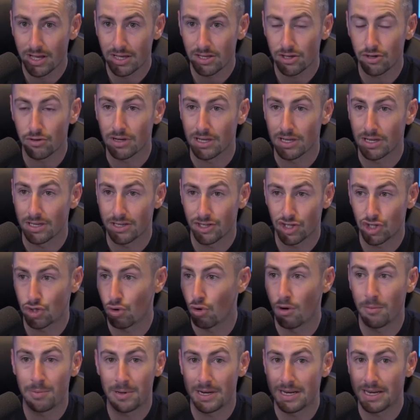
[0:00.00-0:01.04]
You could
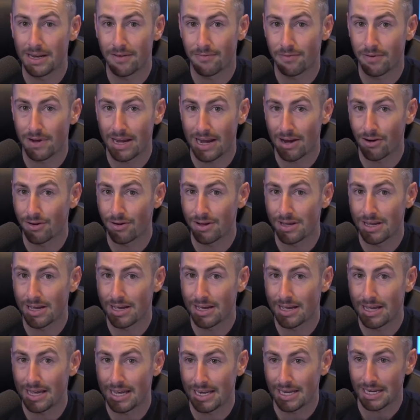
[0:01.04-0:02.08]
show up in a different
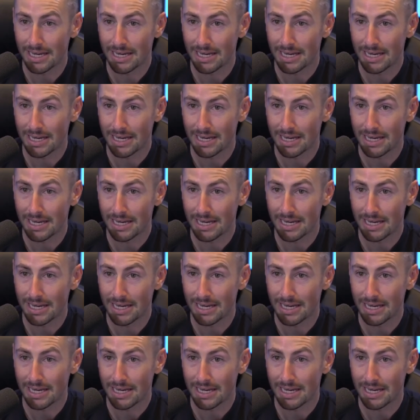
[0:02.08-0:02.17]
area at